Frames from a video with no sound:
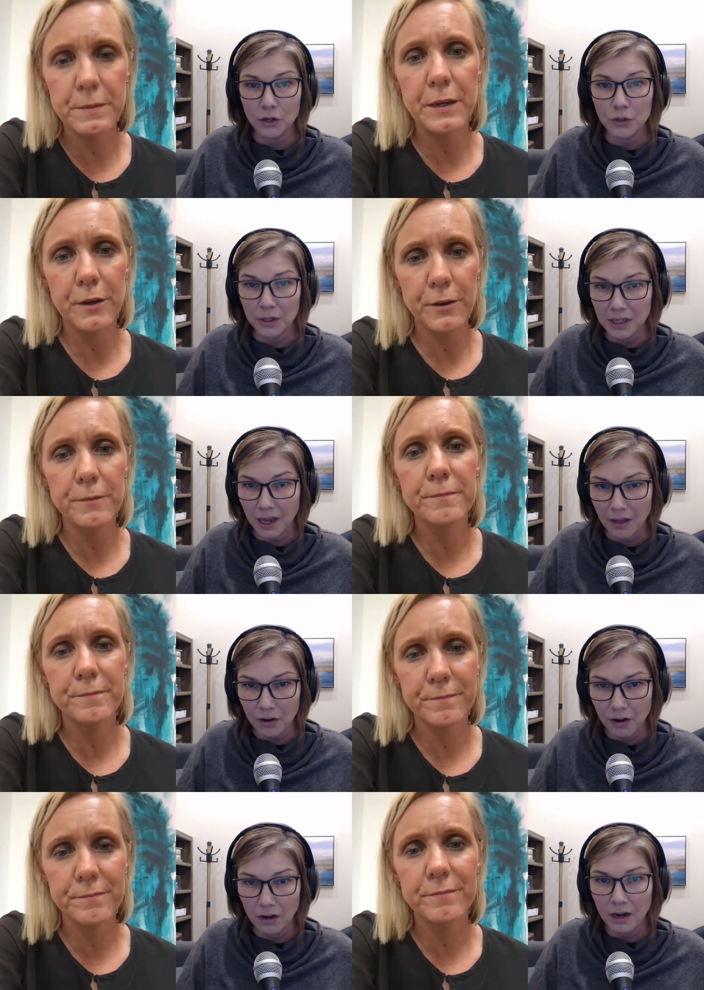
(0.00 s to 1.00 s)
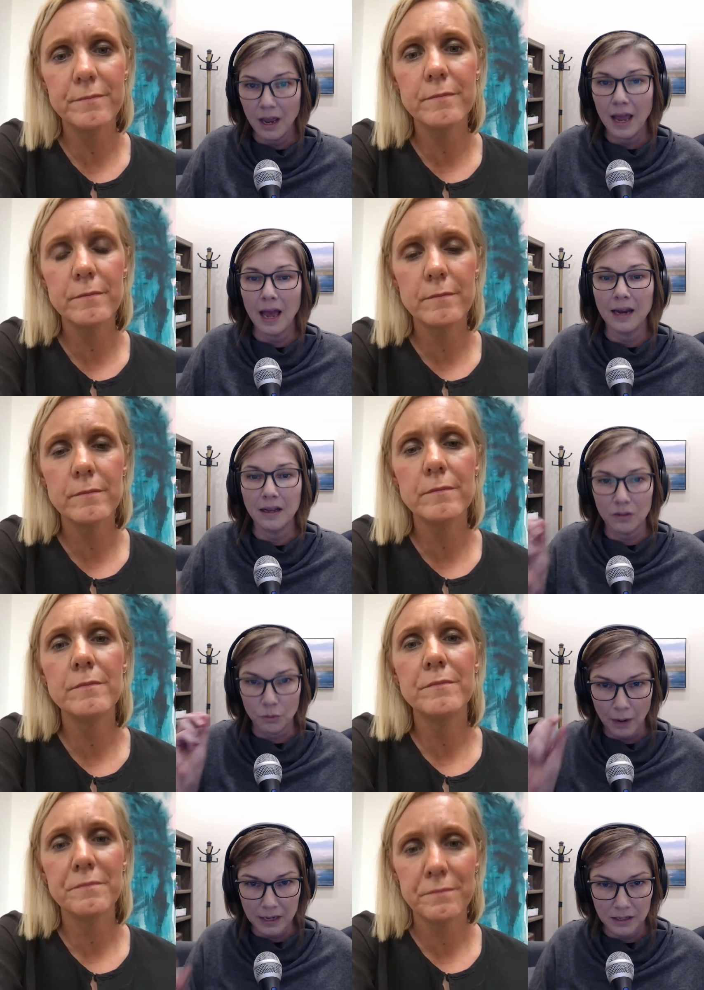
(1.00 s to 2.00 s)
Speaker 1: You do it together and at
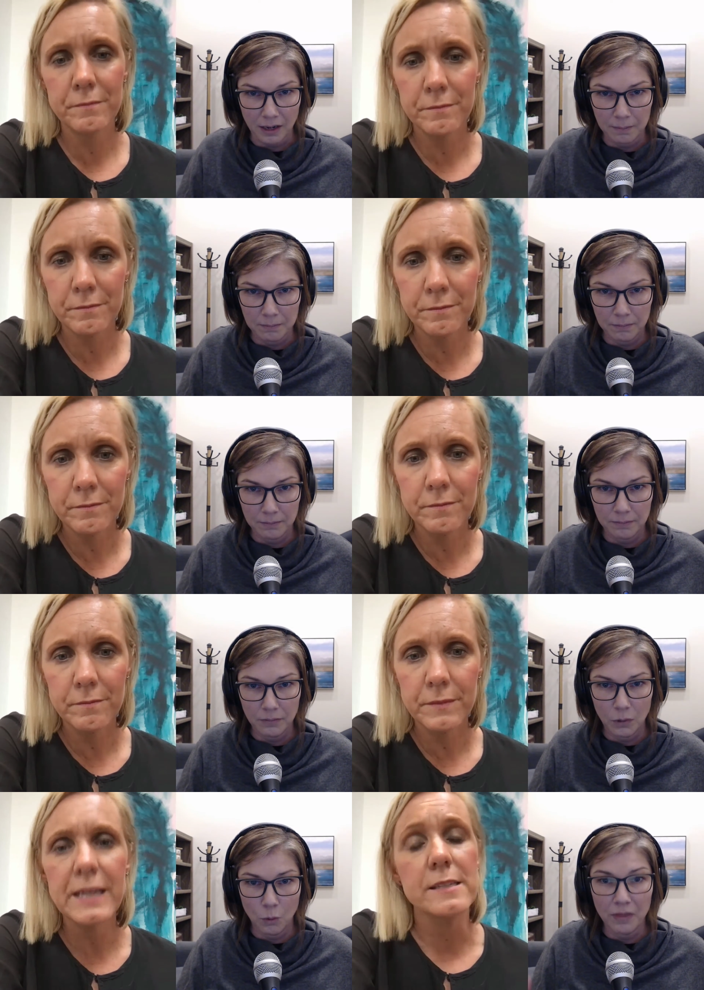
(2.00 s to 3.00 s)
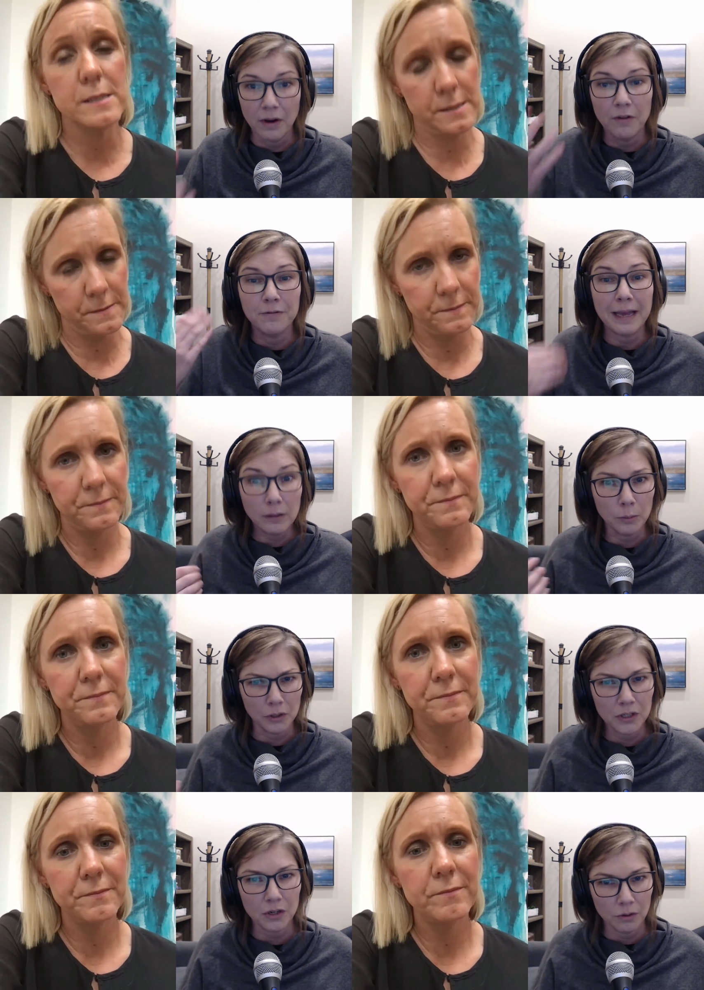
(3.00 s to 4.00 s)
the right time. Yes. When they're
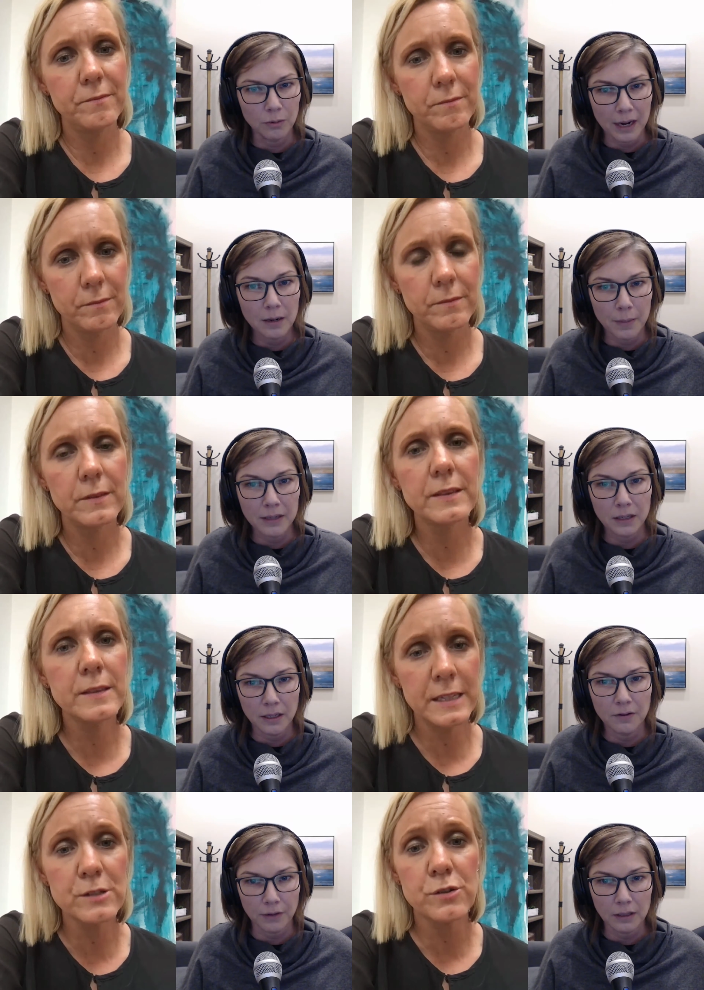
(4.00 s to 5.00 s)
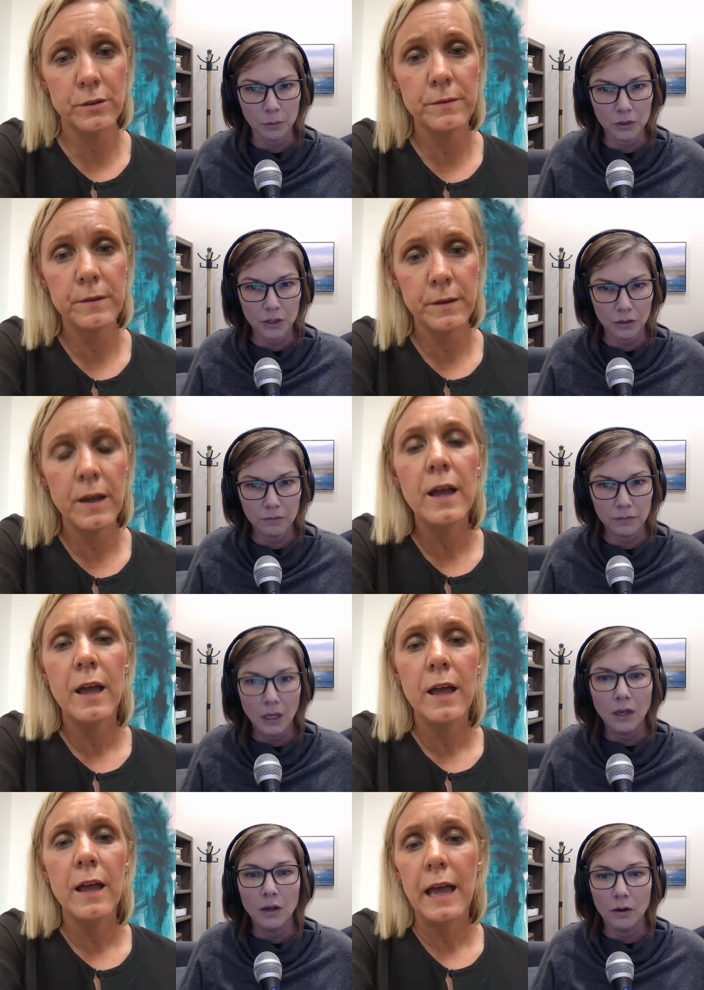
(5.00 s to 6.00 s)
available to you, right? And mentally That's available to
Speaker 2: you.
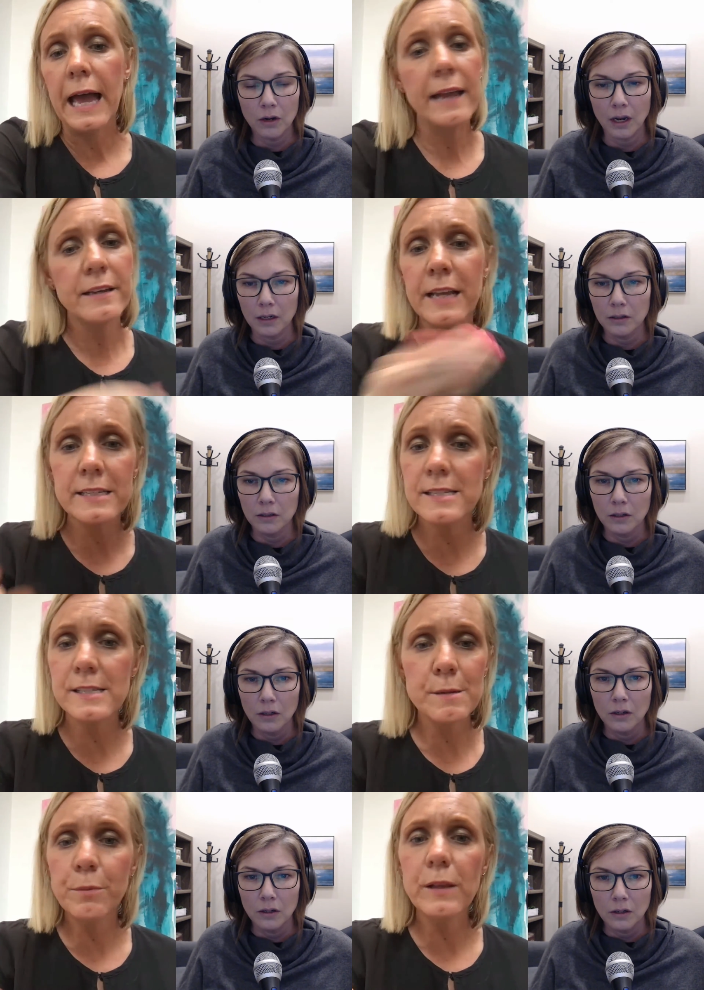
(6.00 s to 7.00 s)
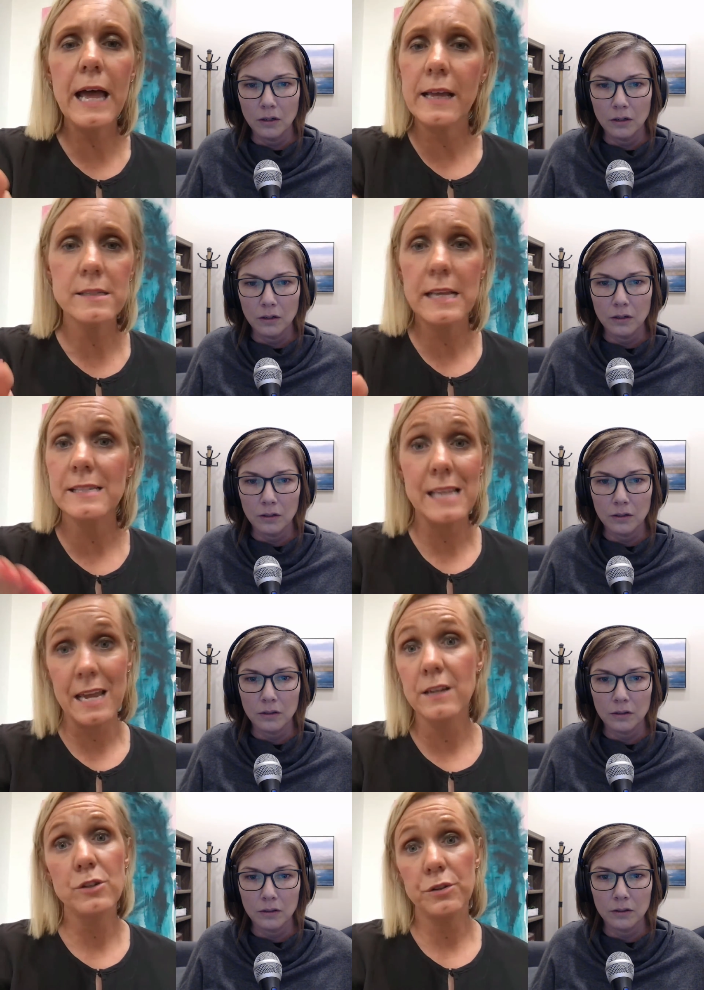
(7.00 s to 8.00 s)
Okay. And as simple as
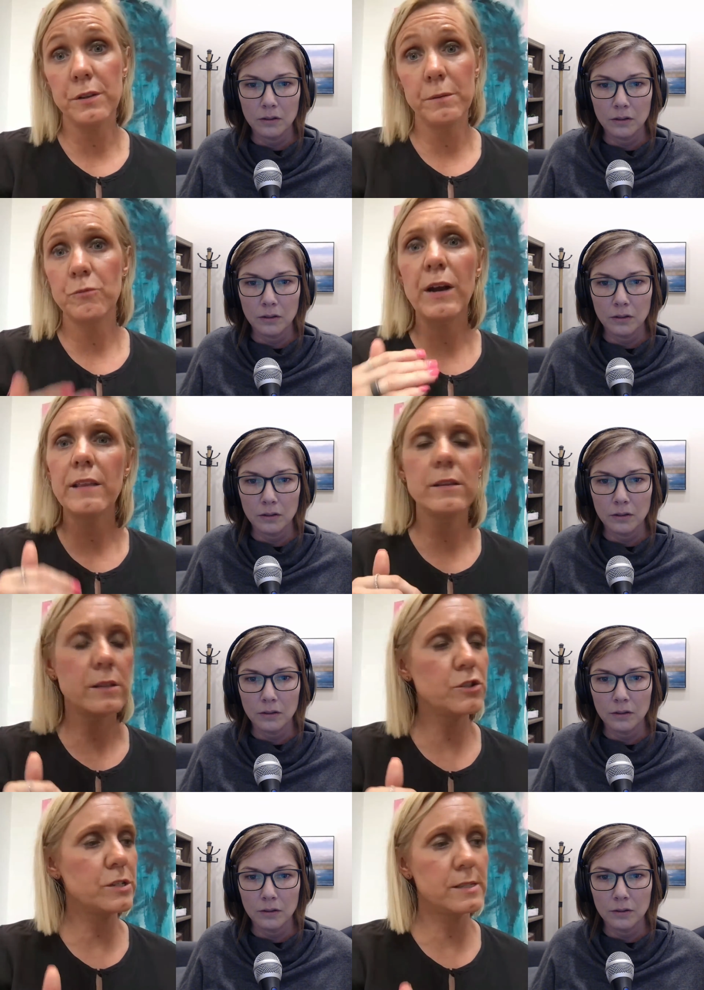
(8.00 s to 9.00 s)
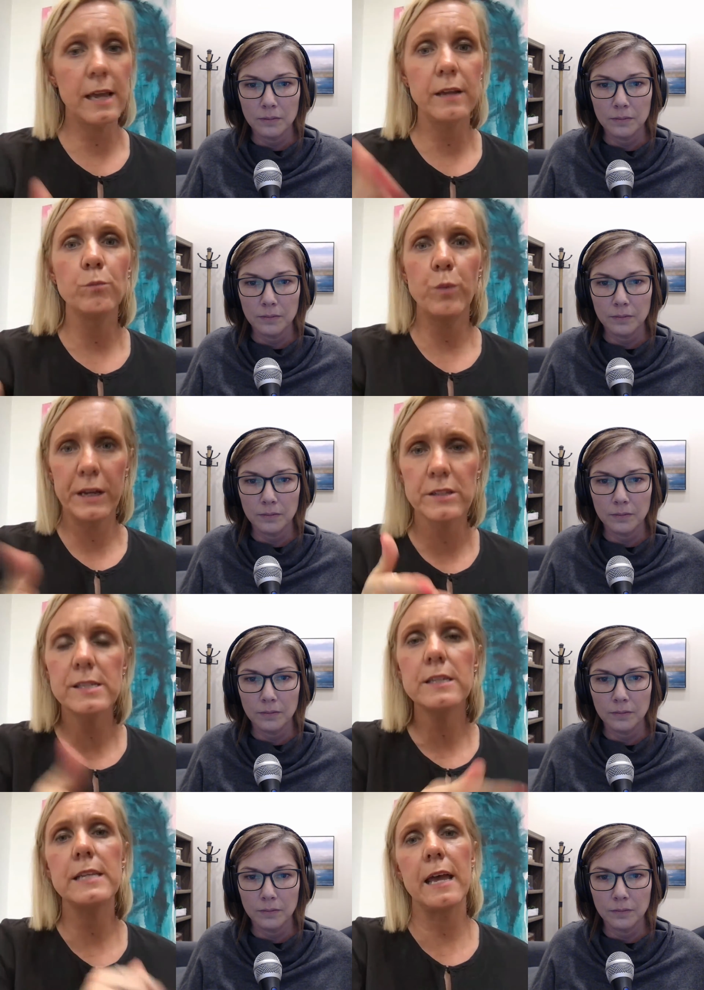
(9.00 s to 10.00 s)
saying to them, rather than just saying, we're going to
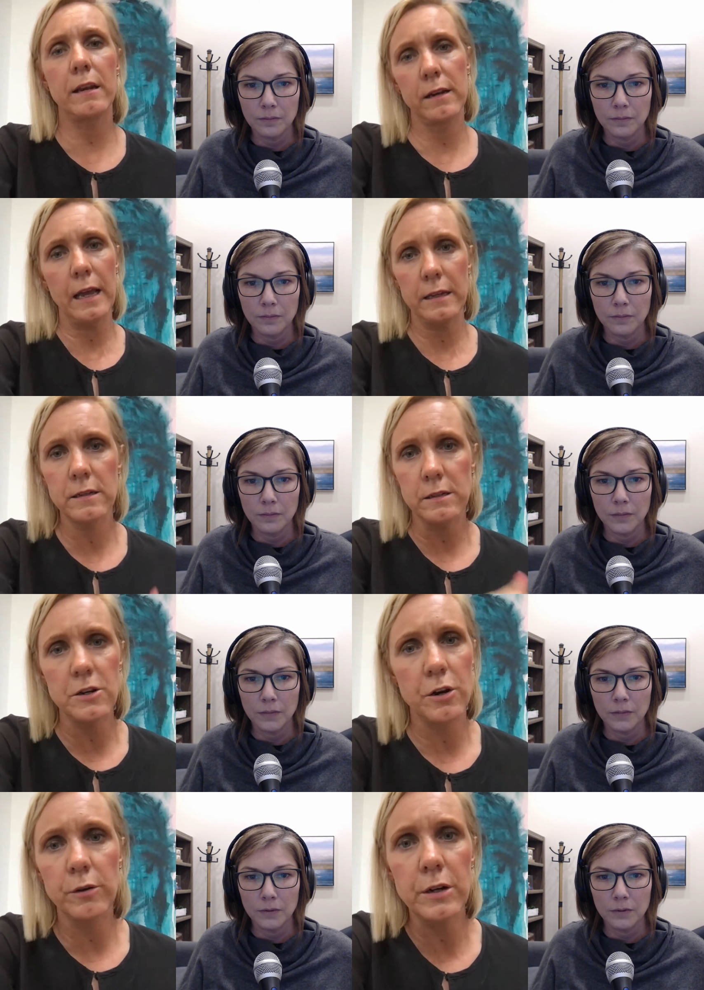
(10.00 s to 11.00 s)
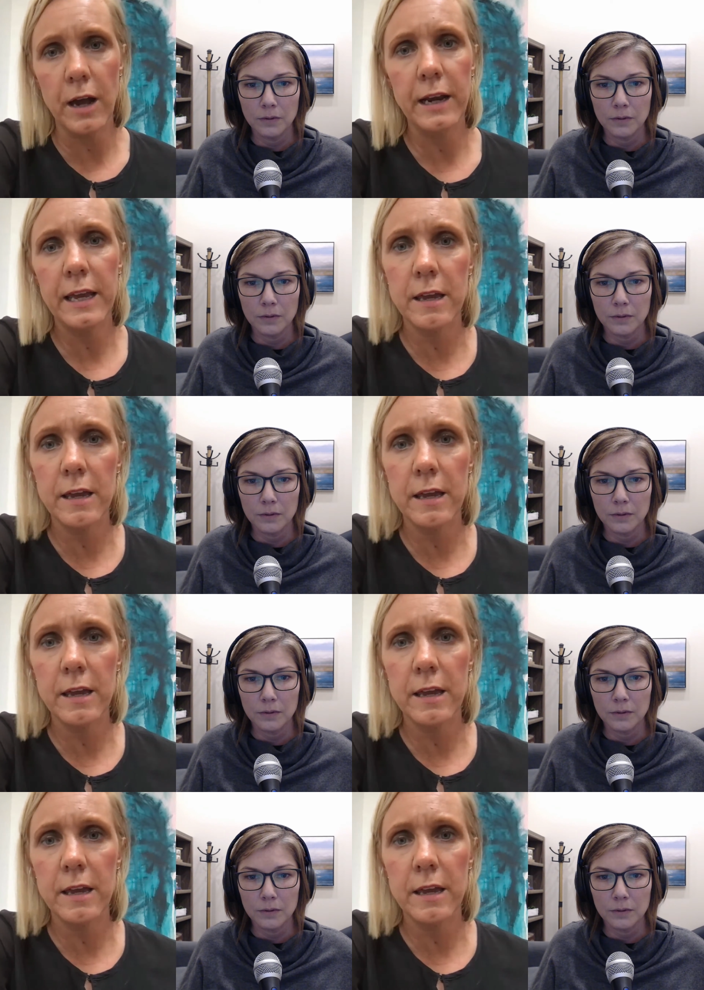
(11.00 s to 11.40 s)
sit down at, at you know, 9